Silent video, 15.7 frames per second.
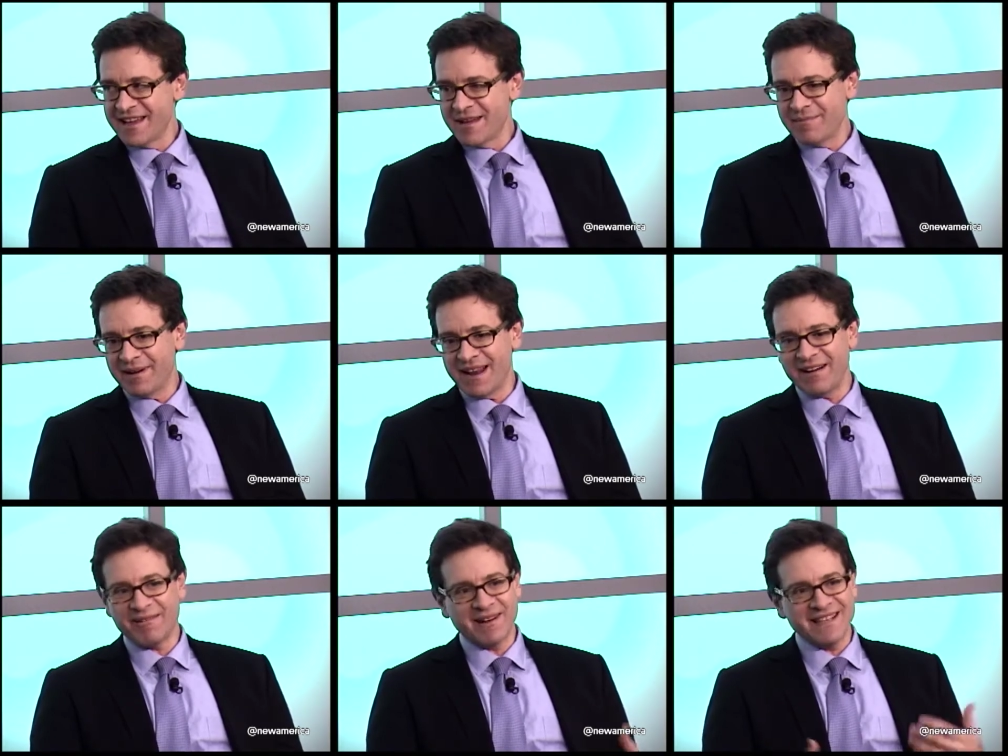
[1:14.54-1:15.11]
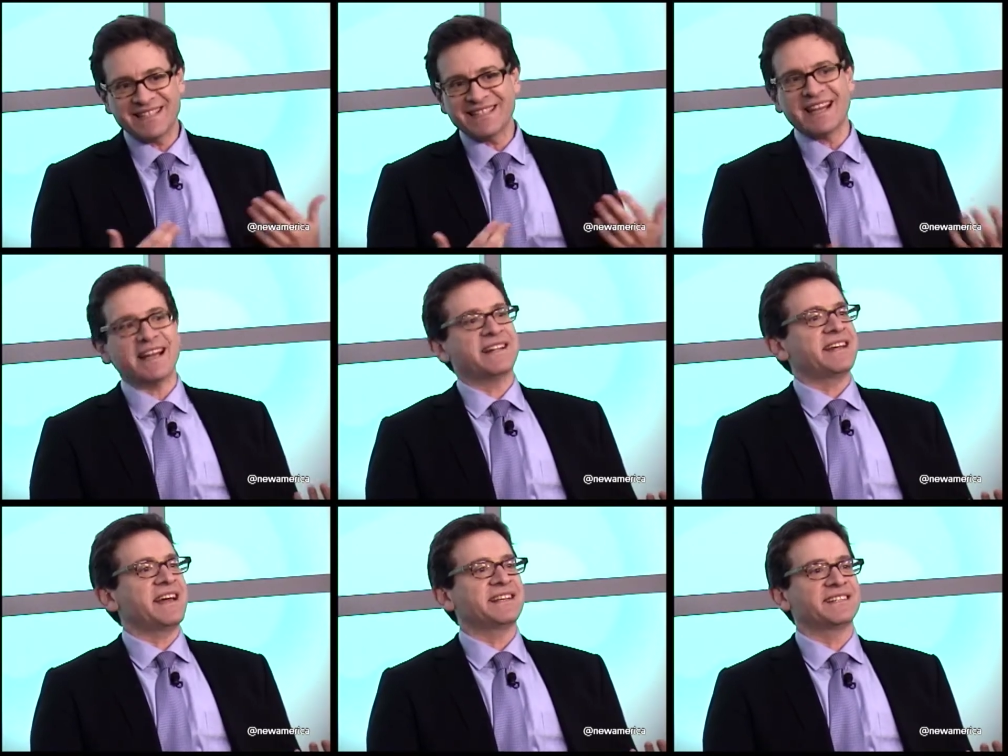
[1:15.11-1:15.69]
but I want to say
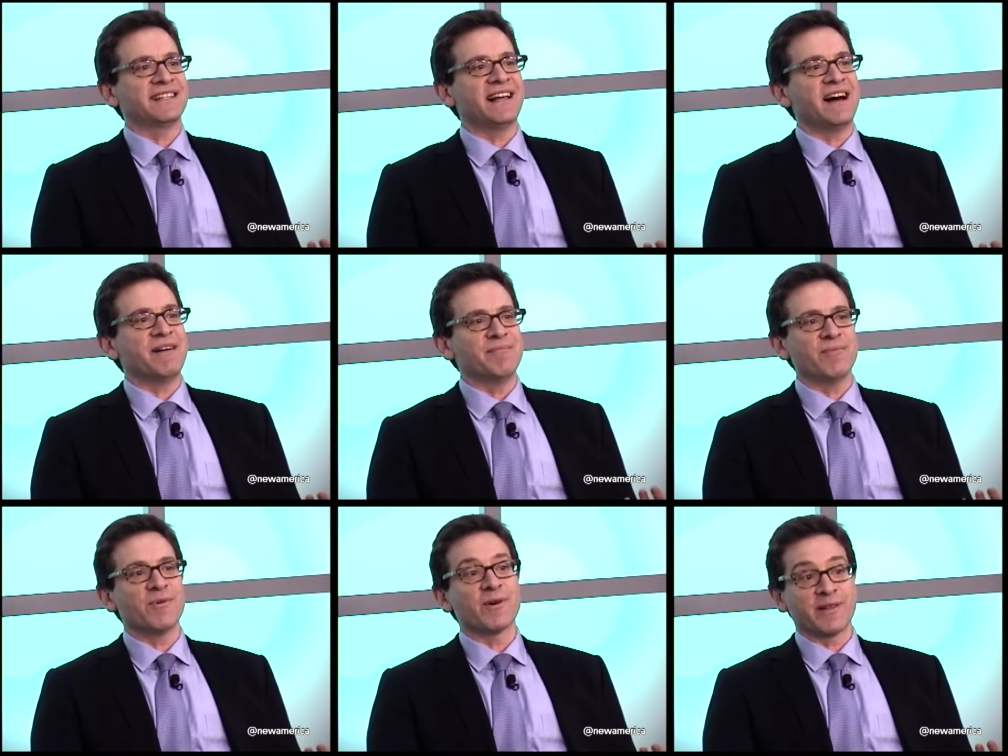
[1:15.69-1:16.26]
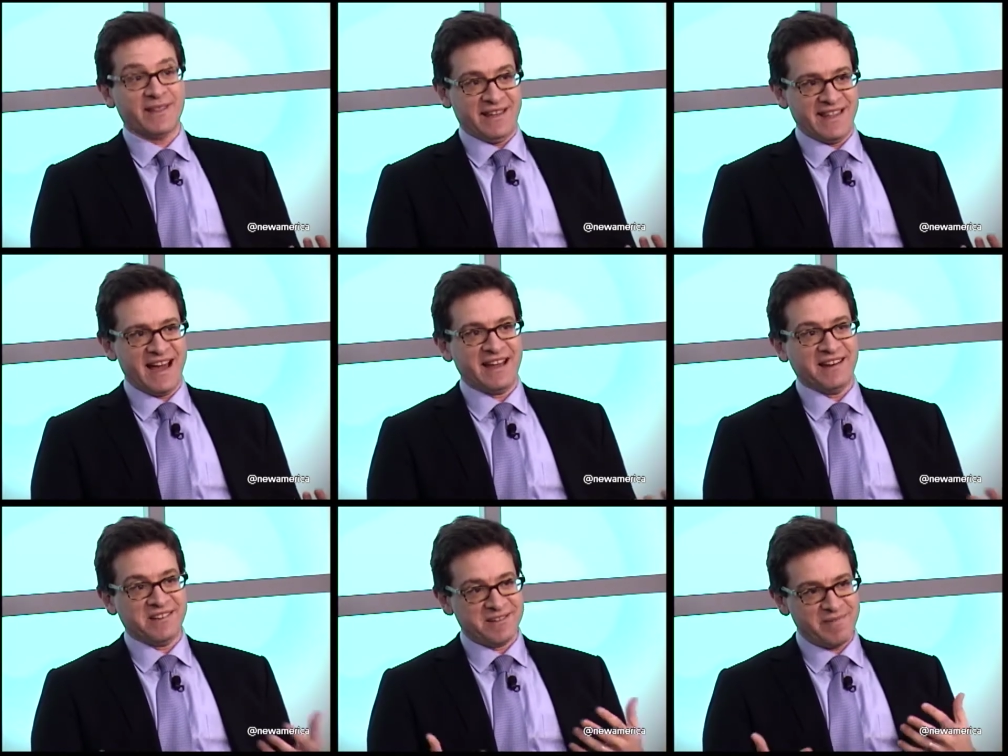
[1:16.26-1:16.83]
it takes a lot more than
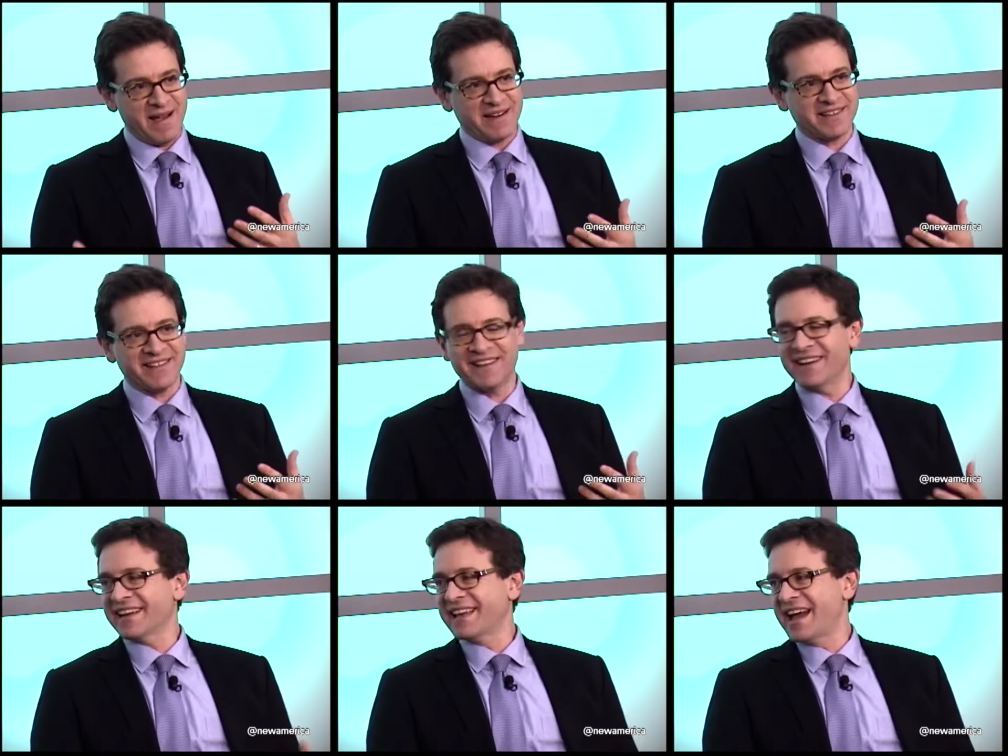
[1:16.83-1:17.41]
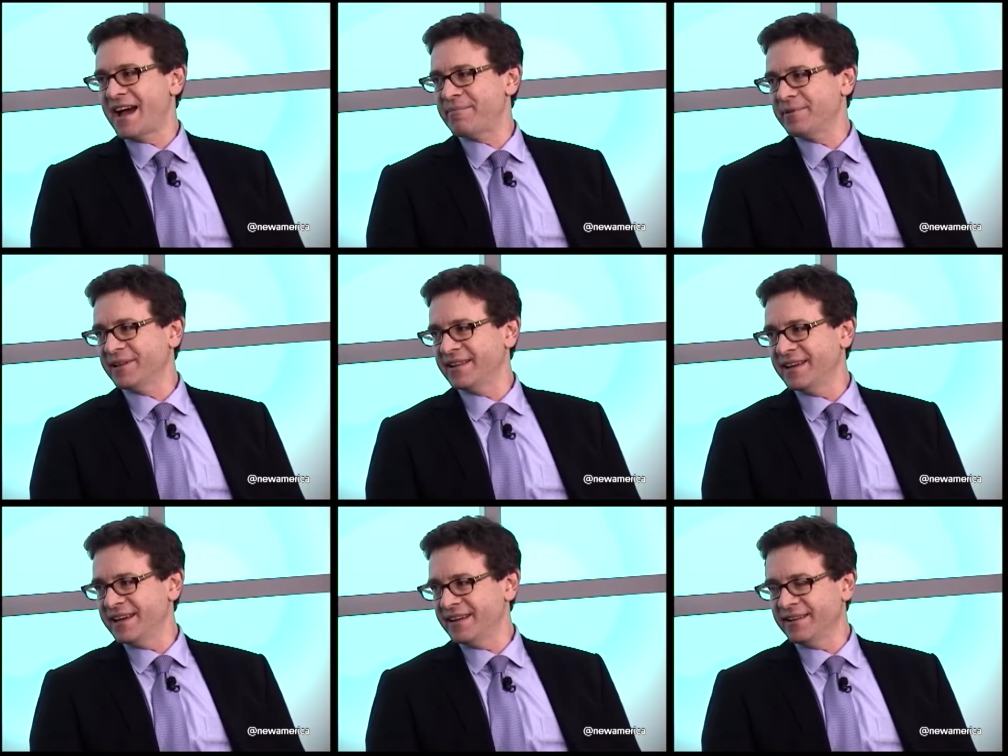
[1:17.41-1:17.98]
that, especially on
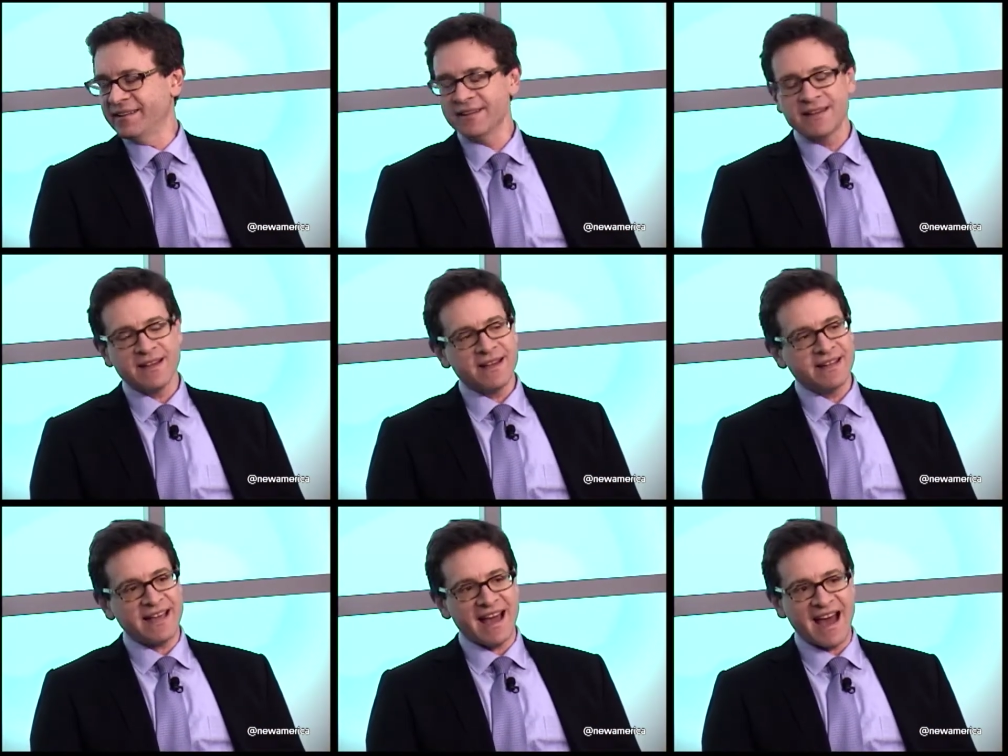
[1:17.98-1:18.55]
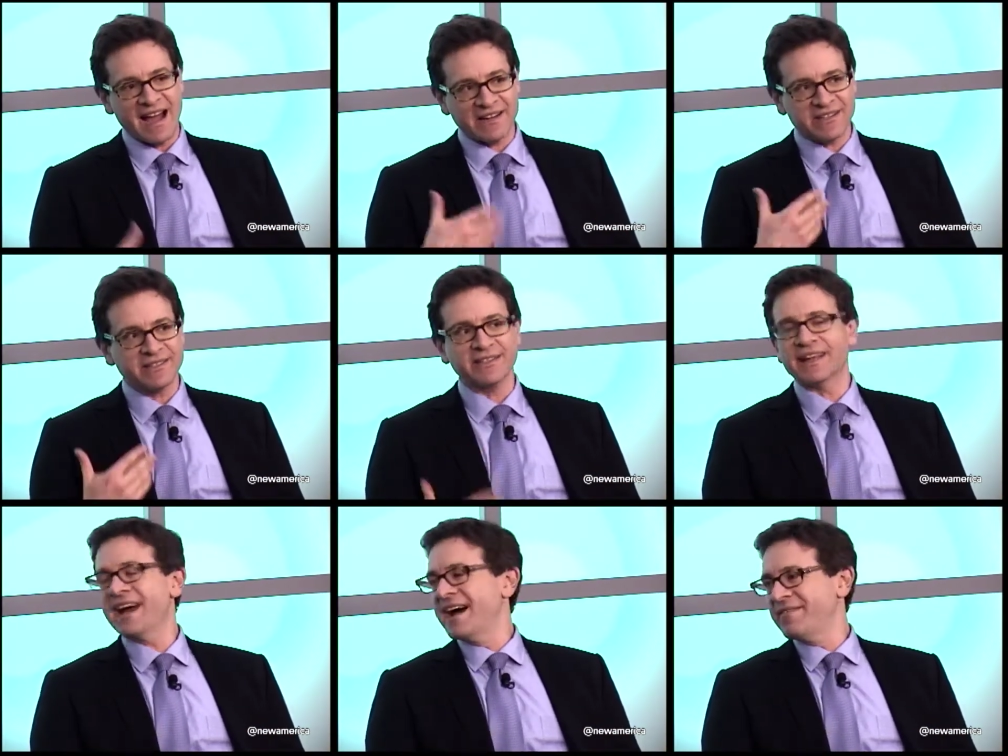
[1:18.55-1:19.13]
Capitol Hill, to
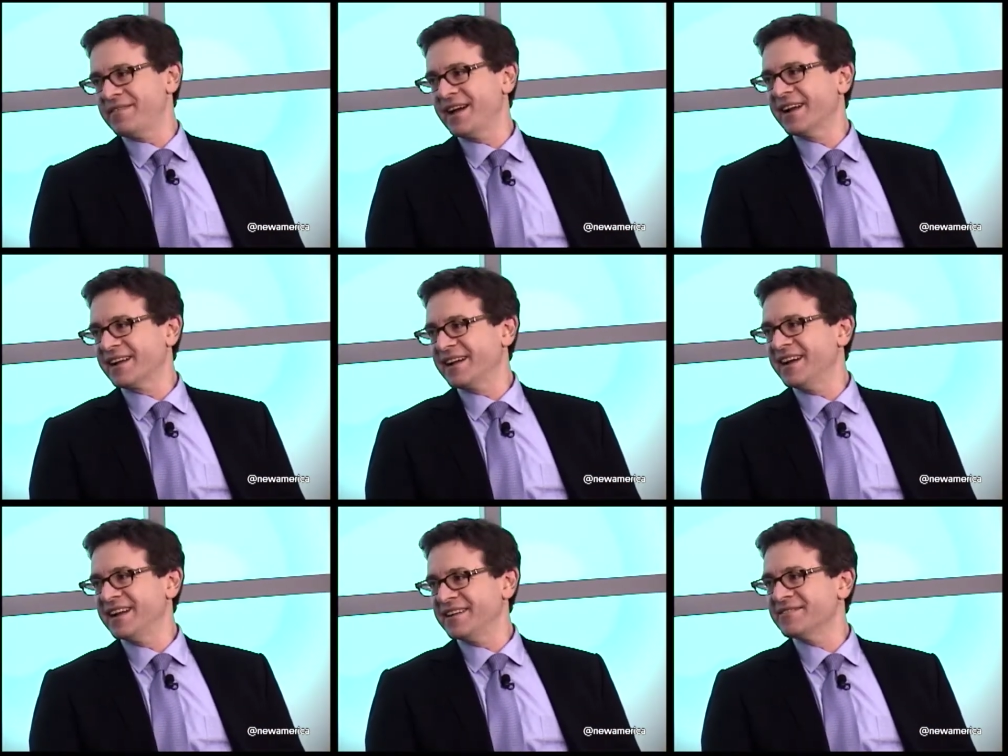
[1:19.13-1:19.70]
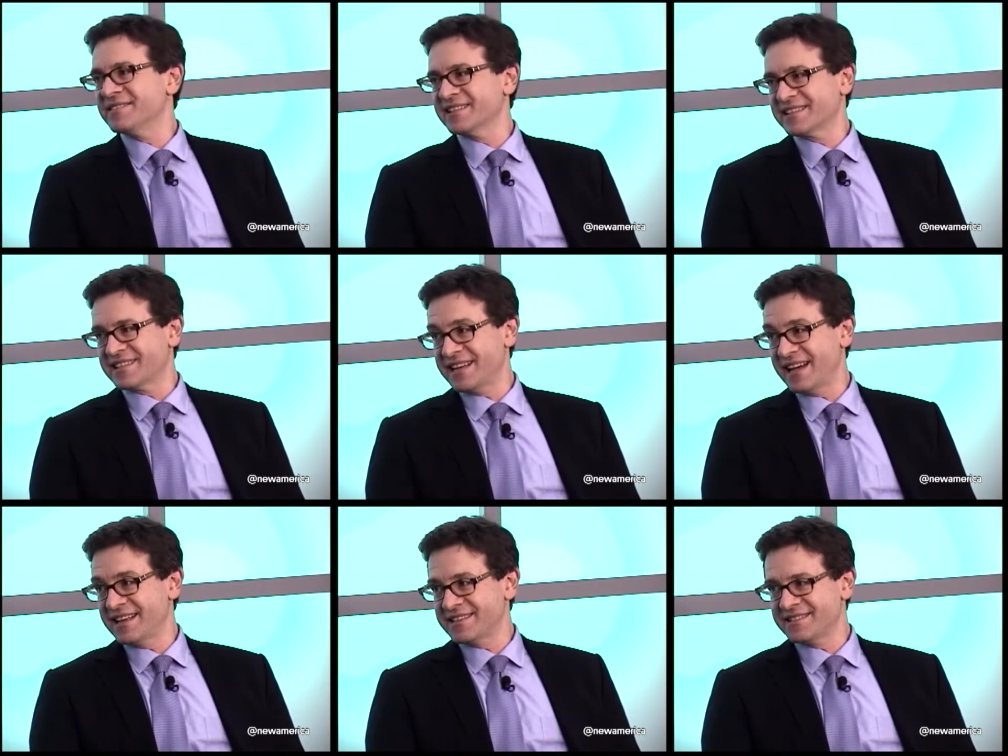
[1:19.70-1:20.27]
actually have that kind of
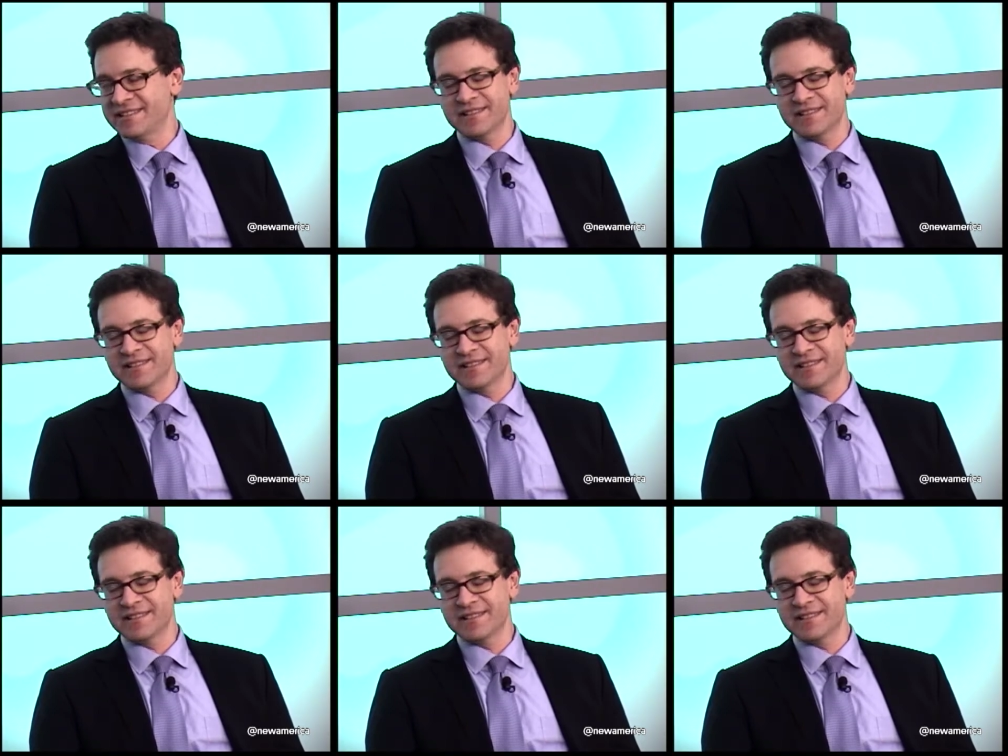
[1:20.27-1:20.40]
success.